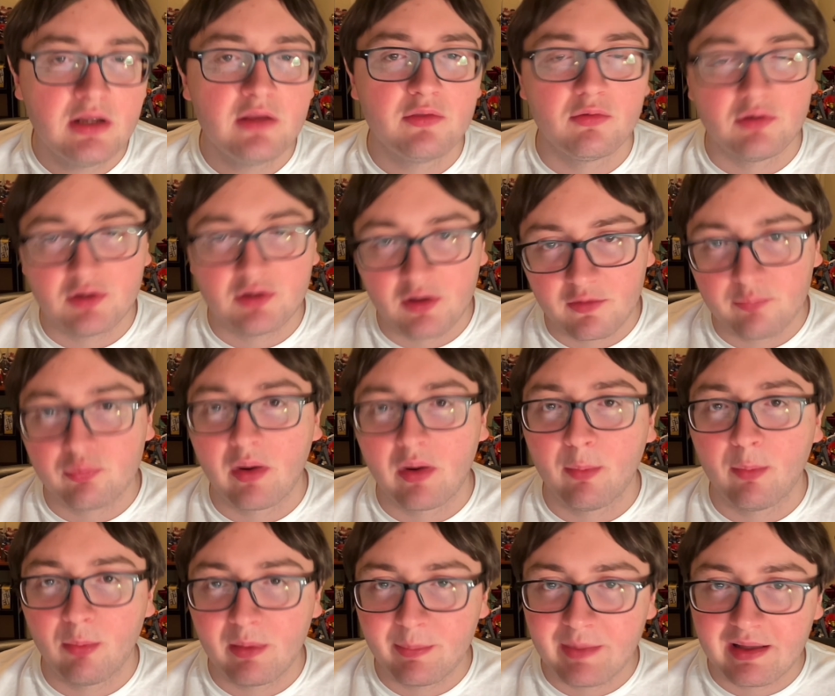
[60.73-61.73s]
so it does
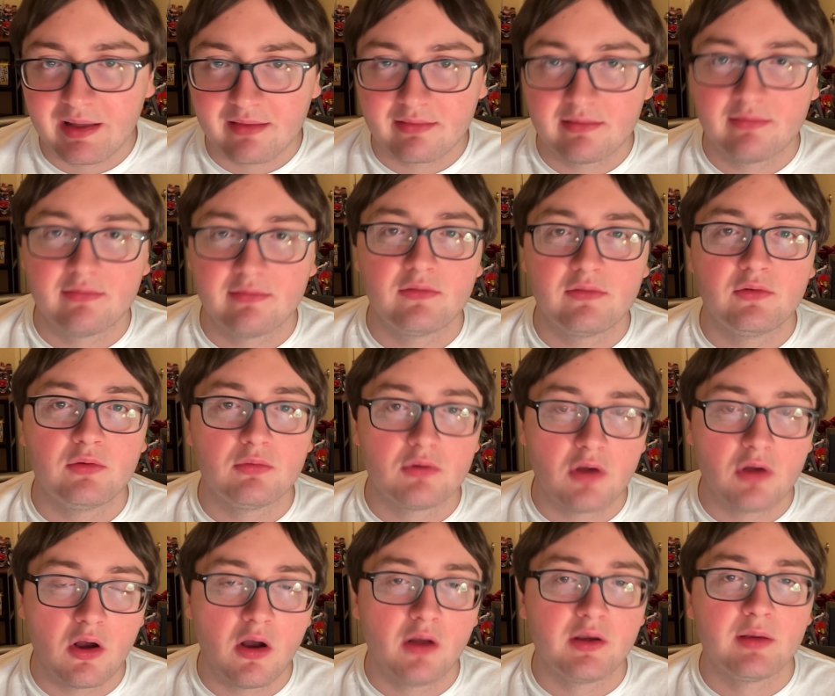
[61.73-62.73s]
probably make sense to do
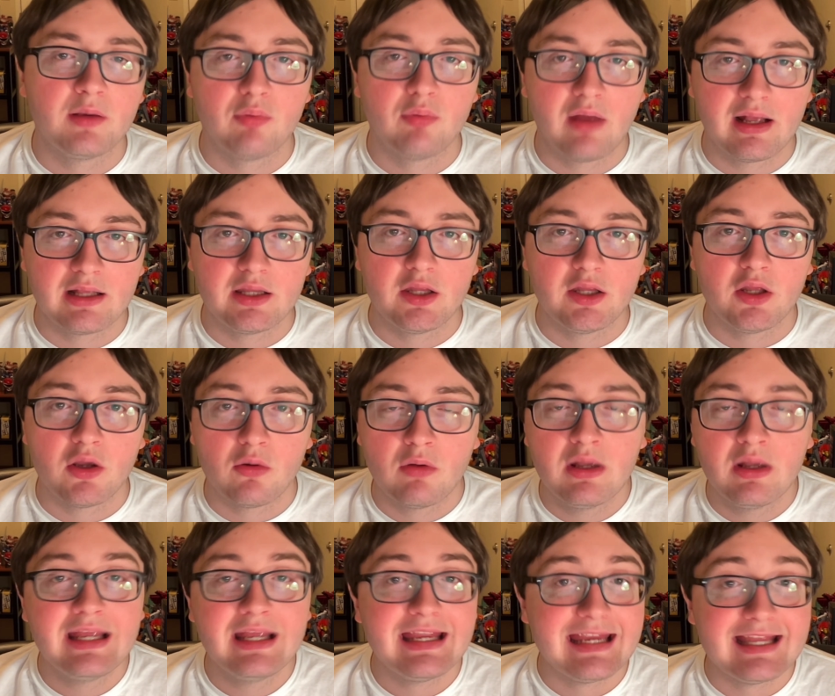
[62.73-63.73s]
Kong and Brachio
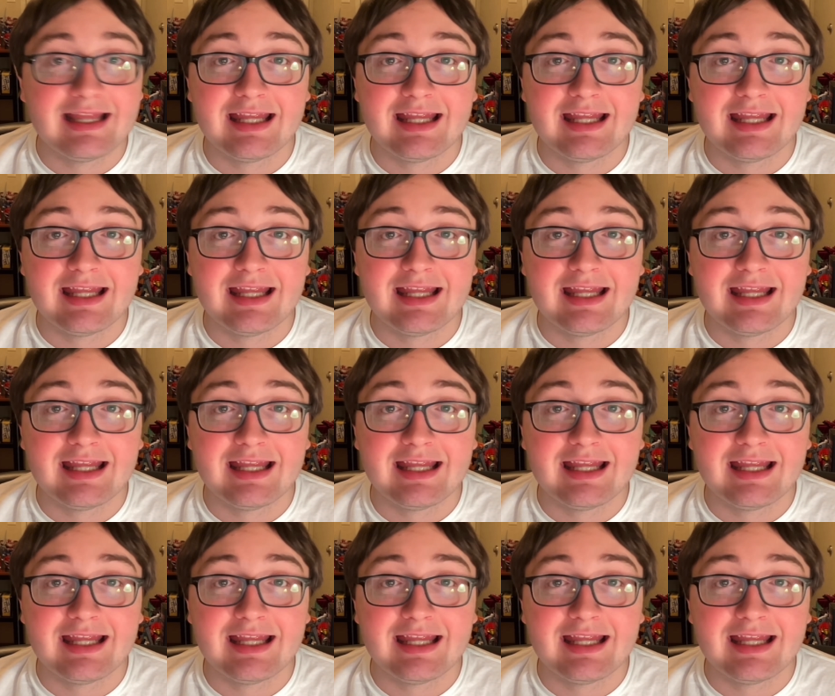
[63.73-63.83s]
in